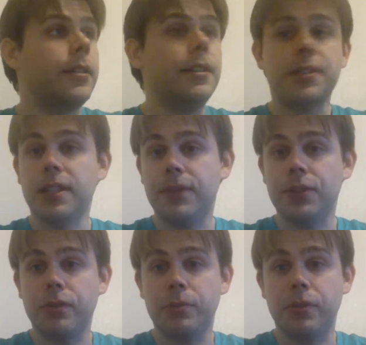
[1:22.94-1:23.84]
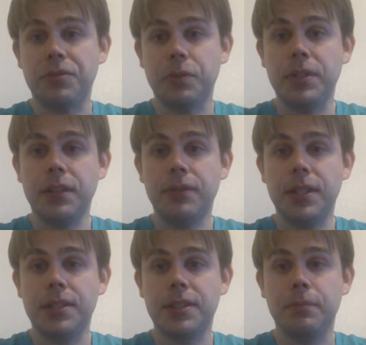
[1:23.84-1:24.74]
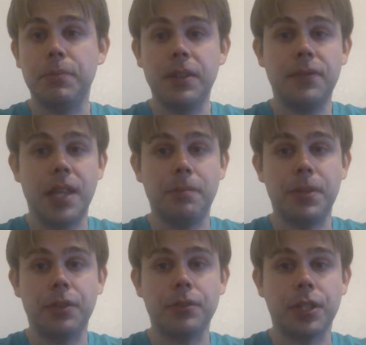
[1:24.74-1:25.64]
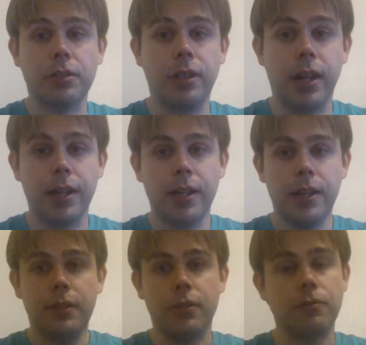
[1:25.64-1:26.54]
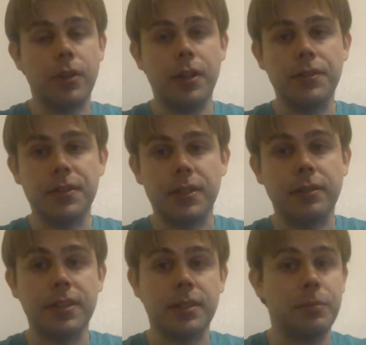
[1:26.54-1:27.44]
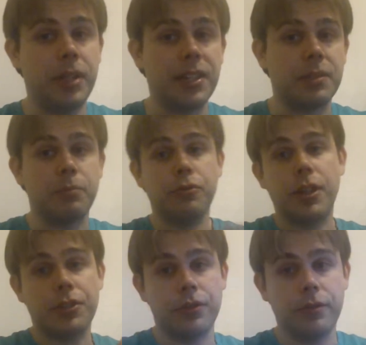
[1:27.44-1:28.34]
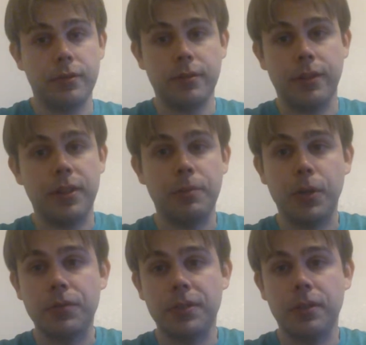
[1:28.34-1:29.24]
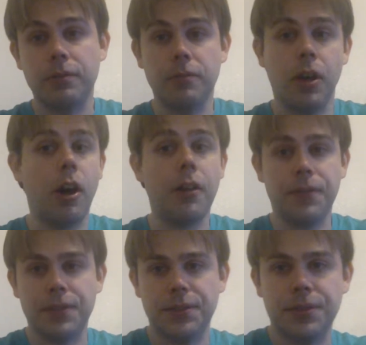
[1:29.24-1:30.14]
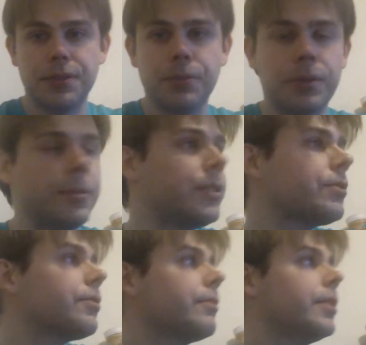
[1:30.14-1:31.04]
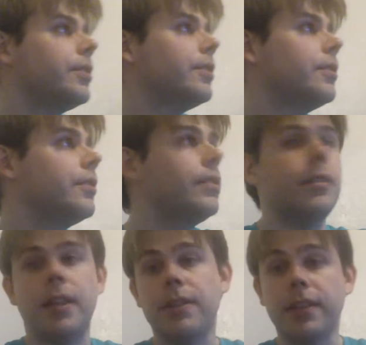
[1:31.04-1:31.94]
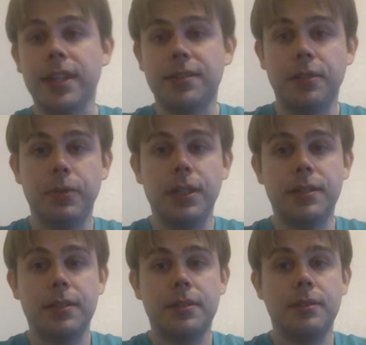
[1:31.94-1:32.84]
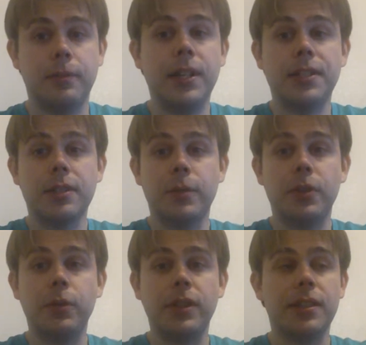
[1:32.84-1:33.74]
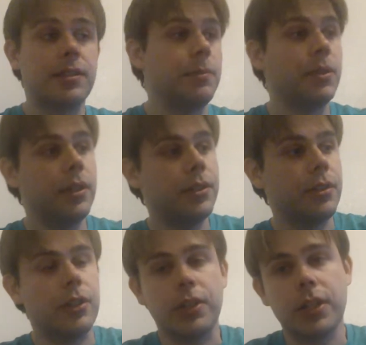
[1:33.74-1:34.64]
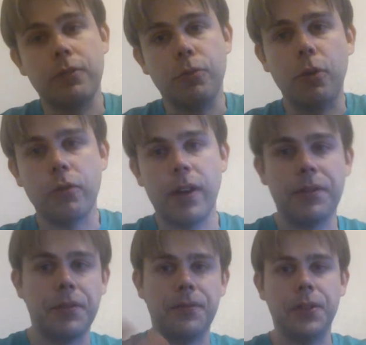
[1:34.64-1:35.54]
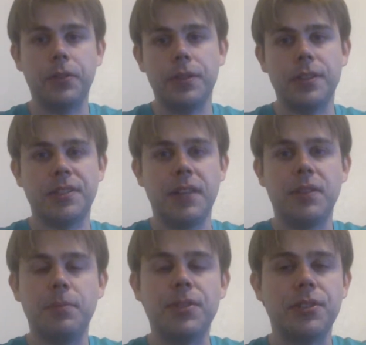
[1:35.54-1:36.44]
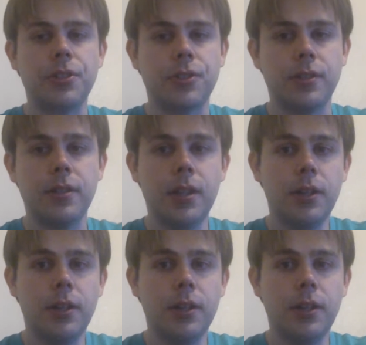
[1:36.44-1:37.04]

he's kind of injury prone. So we definitely need some beef in that middle to clog the runs and at least apply some pressure on the opposing offenses, pretty much. And then, like I said, we need someone who has the ability to kind of rove around the field in the safety position,